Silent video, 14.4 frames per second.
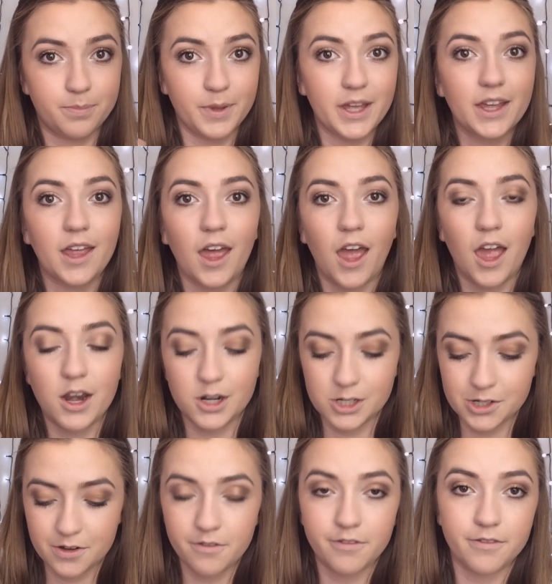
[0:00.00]
big
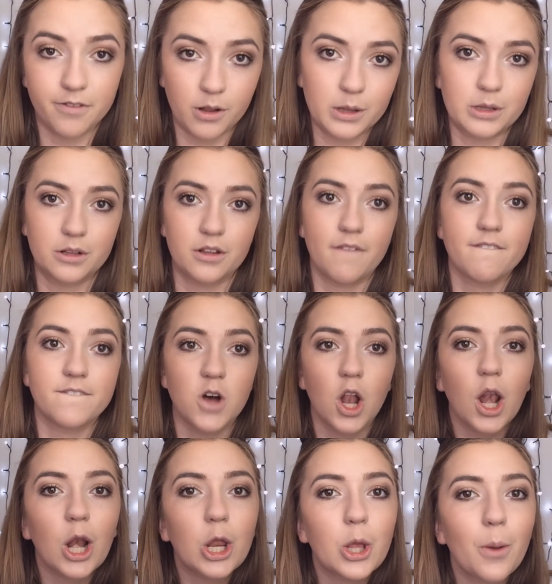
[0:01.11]
and
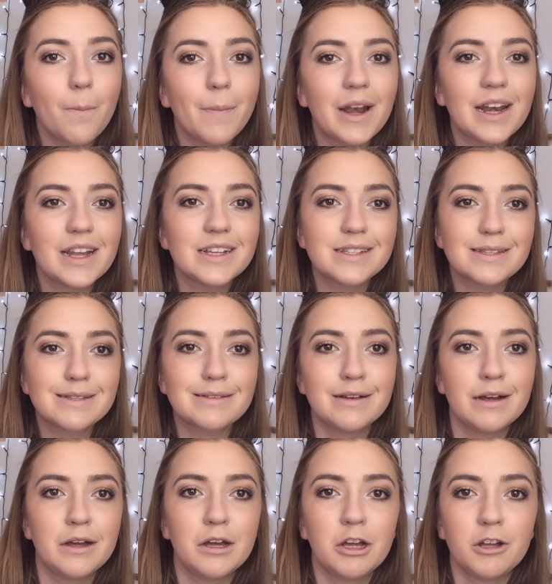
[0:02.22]
voluminous.
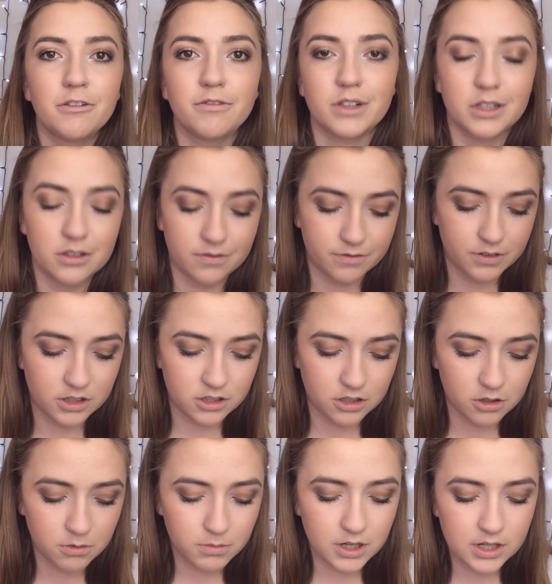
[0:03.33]

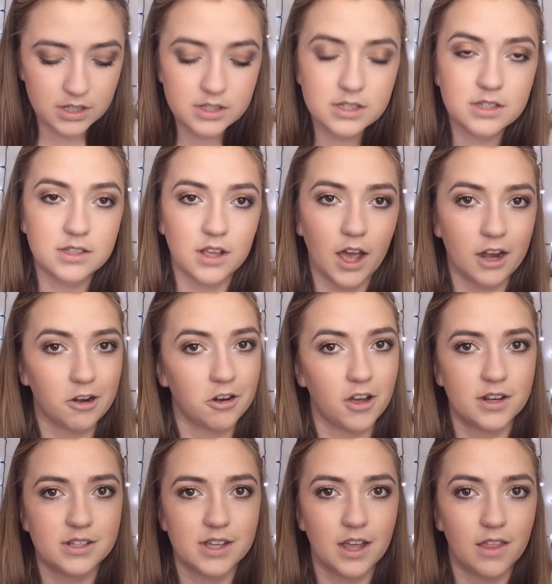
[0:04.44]
I don't know
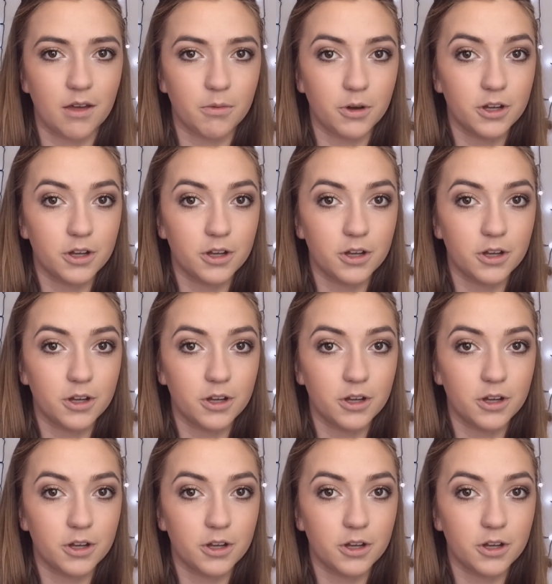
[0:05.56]
how to say that